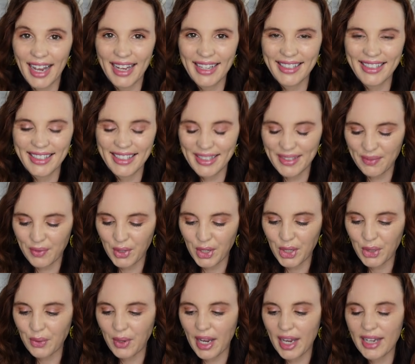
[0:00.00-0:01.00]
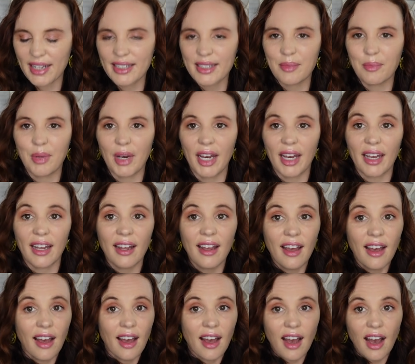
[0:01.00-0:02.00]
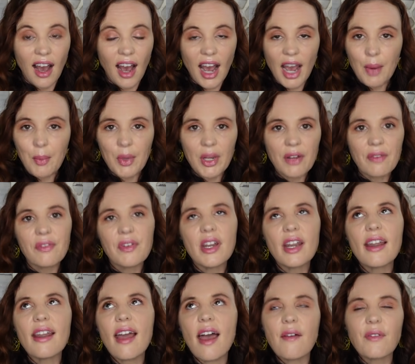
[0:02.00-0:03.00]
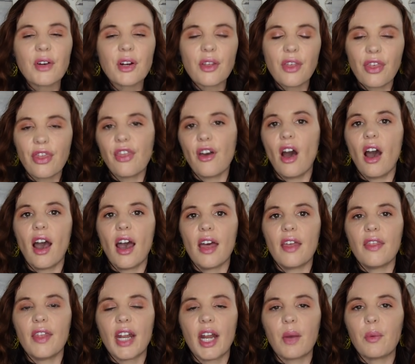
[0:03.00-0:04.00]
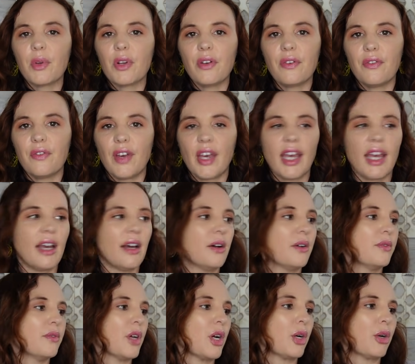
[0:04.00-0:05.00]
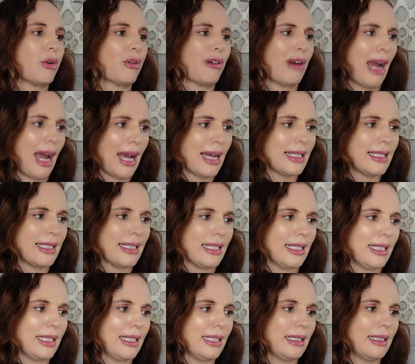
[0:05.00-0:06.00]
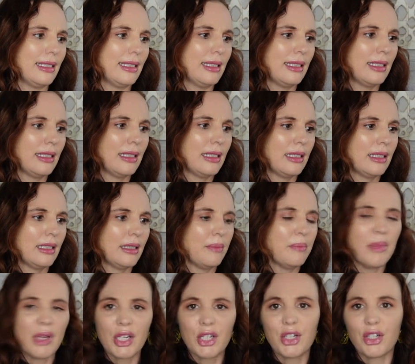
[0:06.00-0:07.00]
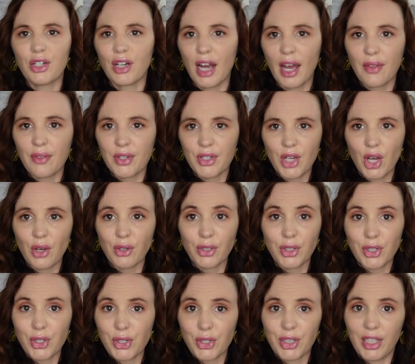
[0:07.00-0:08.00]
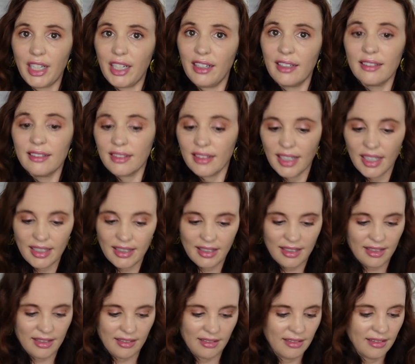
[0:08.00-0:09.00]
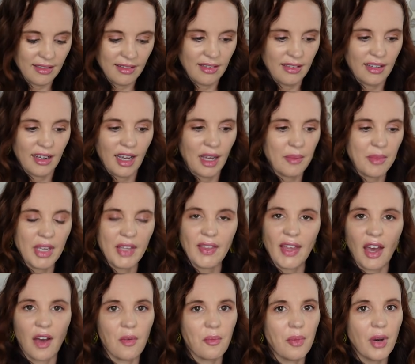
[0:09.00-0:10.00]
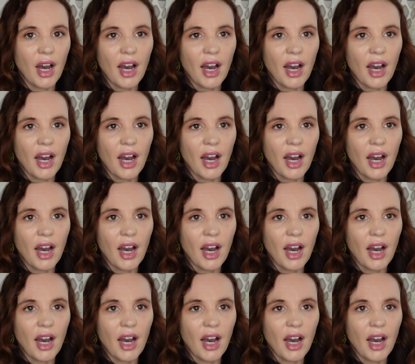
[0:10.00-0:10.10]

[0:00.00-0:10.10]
test this for you guys, but I would have never thought that I would have found grass seed mixture at the Dollar Tree. It's, I mean, they have